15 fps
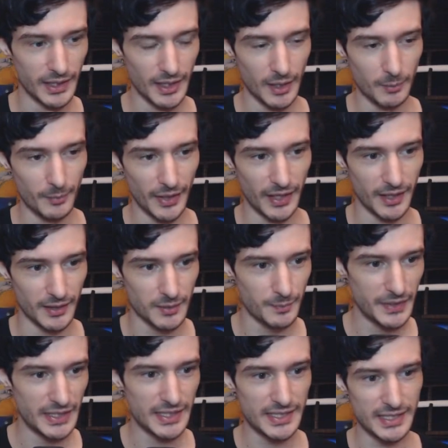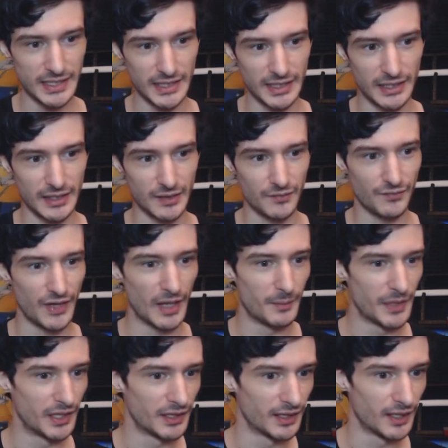"But PC,
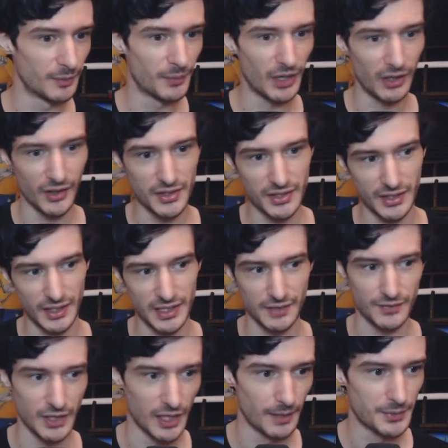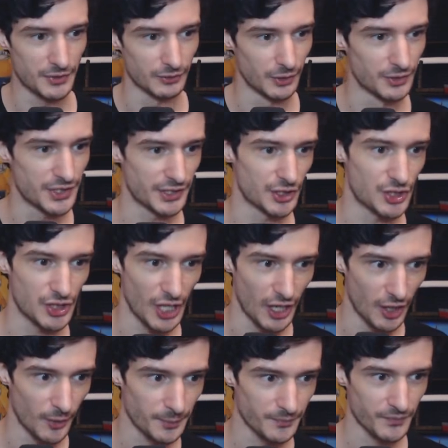Fema, politics of dubs ruins the
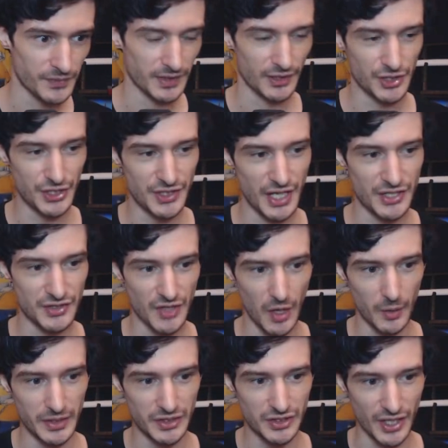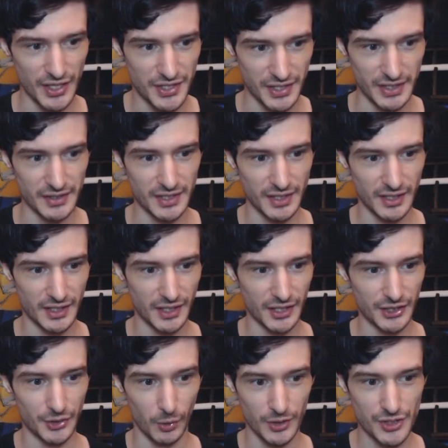show." She says, "No, it doesn't.
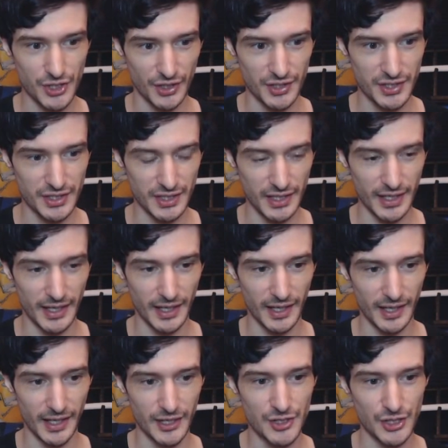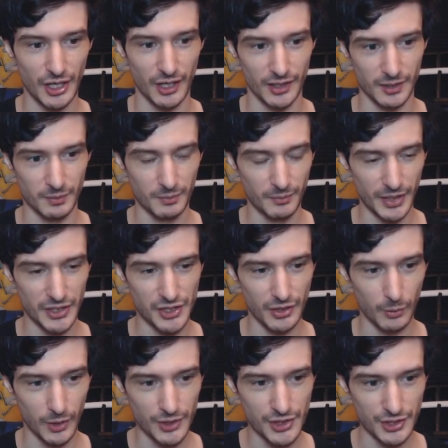You're just a jerk." But the
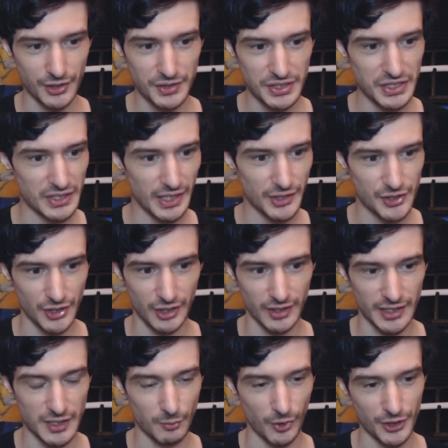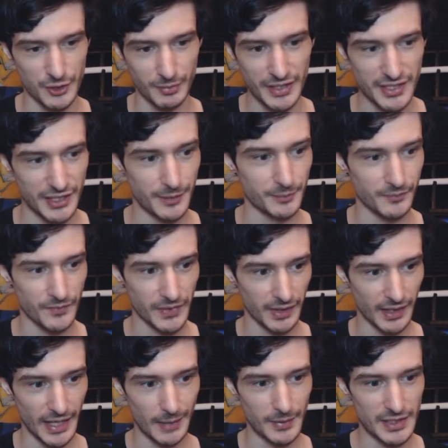word she uses is not jerk. It's more explicit.
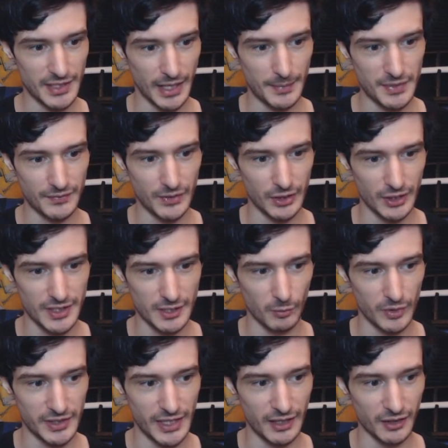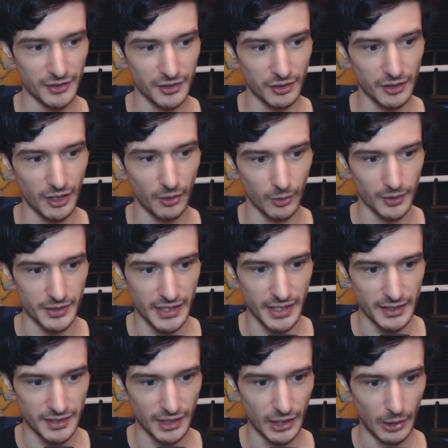"How many times have you heard someone yell YOLO or
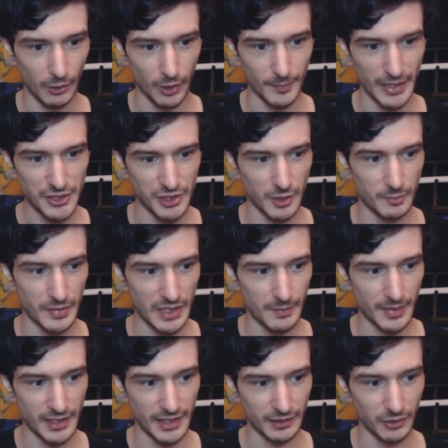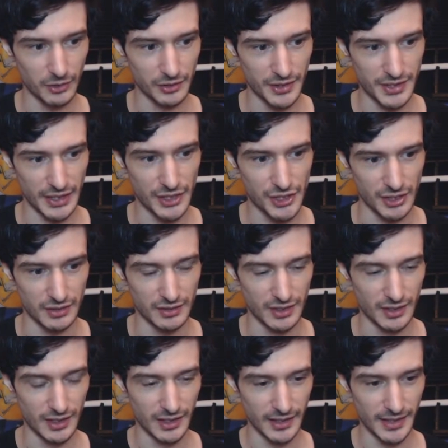yeet or mention a meme in a localization?
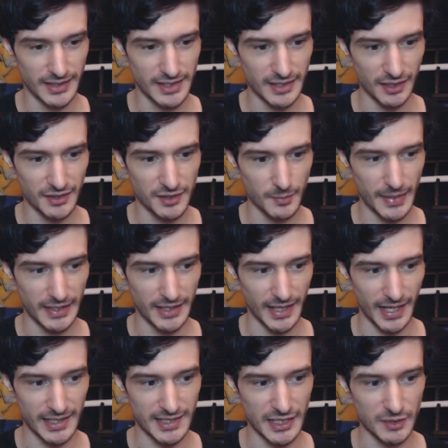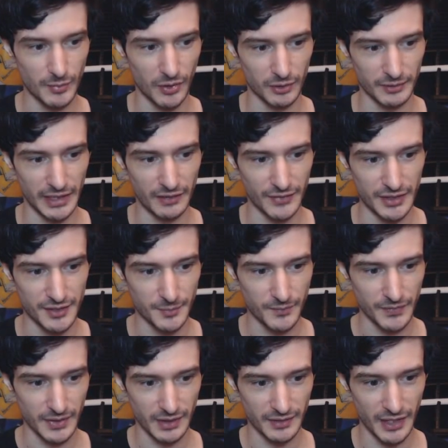It's done to make it accessible and relevant,
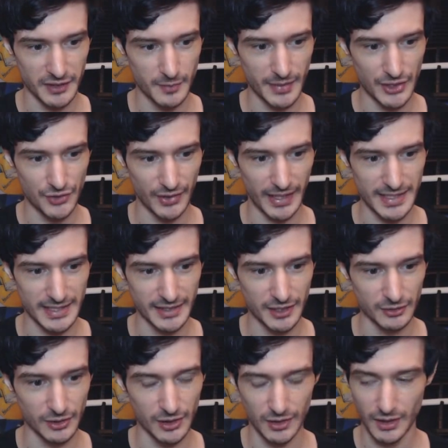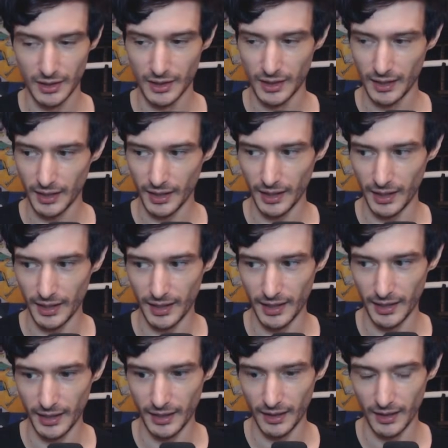not to be transliteral."
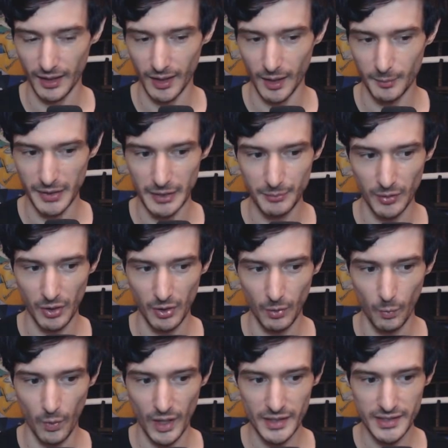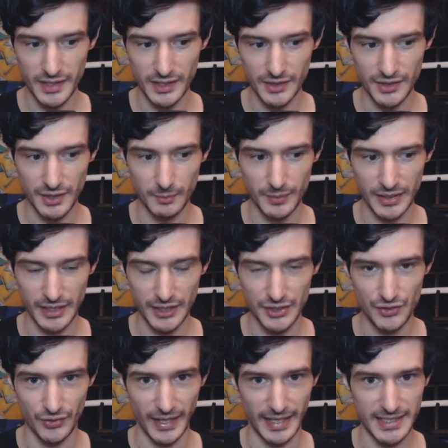People want it to be
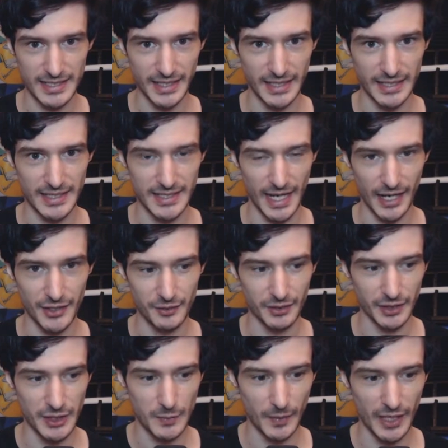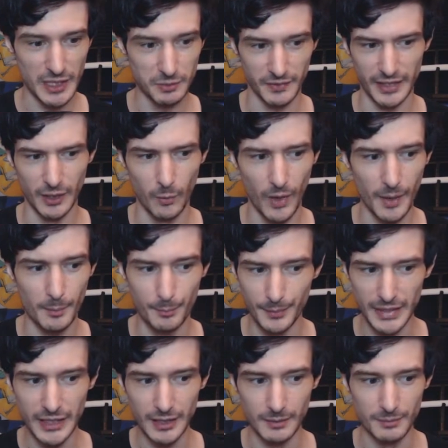translated as accurately as possible. They don't want
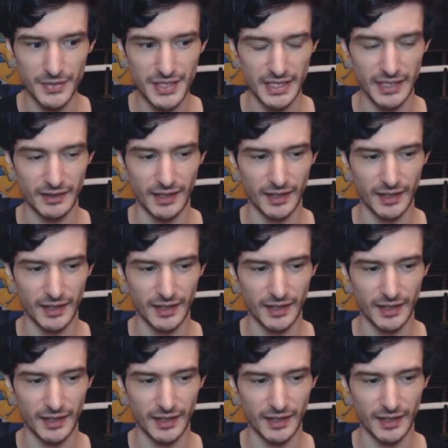memes in there.